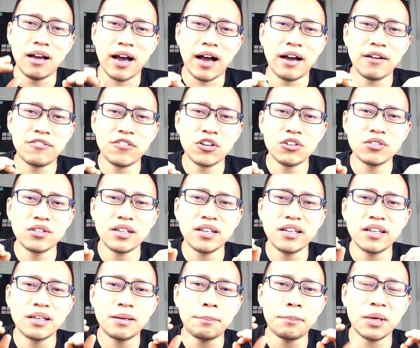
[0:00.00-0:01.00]
I feel
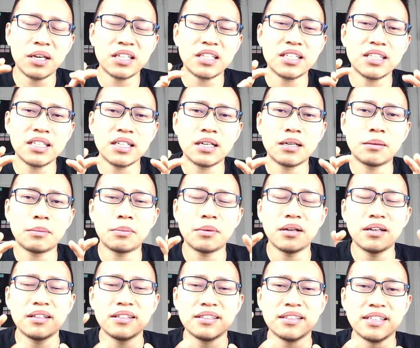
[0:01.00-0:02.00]
like picking up
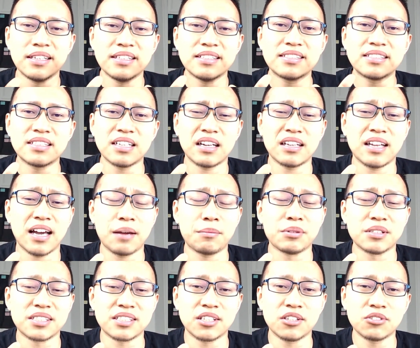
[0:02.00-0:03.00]
these
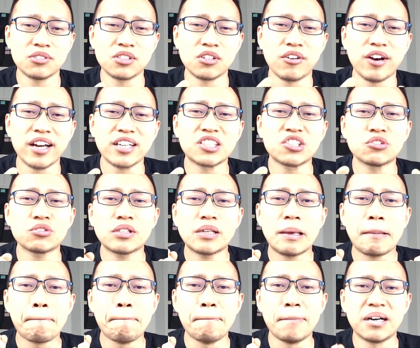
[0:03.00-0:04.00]
type of skills are
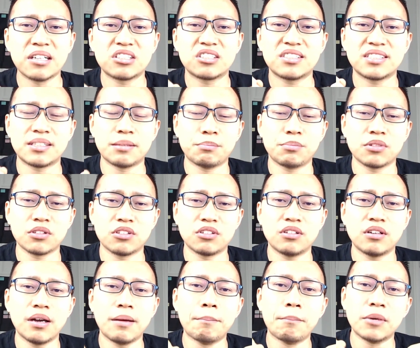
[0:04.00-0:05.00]
actually much
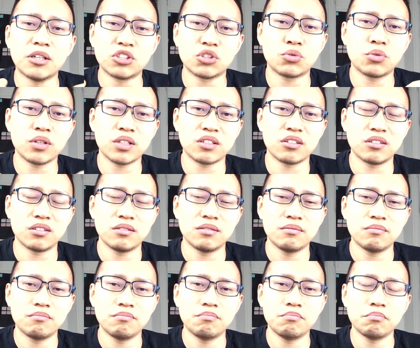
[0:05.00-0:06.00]
simpler and much quicker,
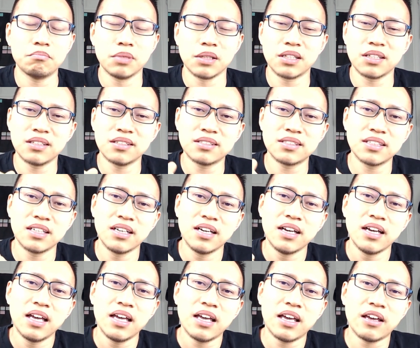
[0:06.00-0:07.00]
because
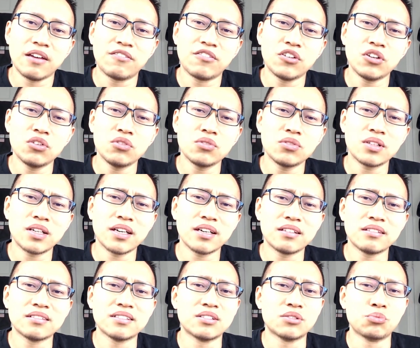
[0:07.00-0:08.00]
if you
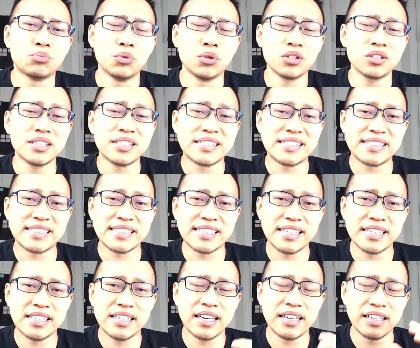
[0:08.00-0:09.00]
can really see
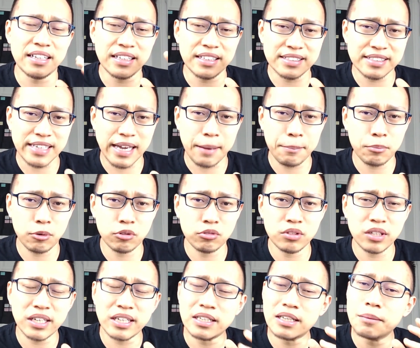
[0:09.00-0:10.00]
an example
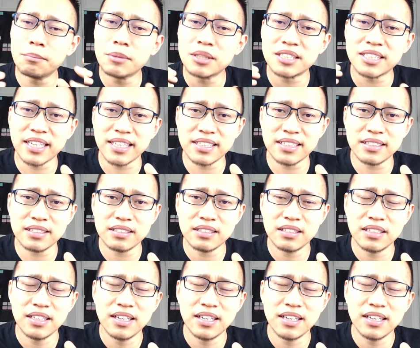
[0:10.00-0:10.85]
and imitate it,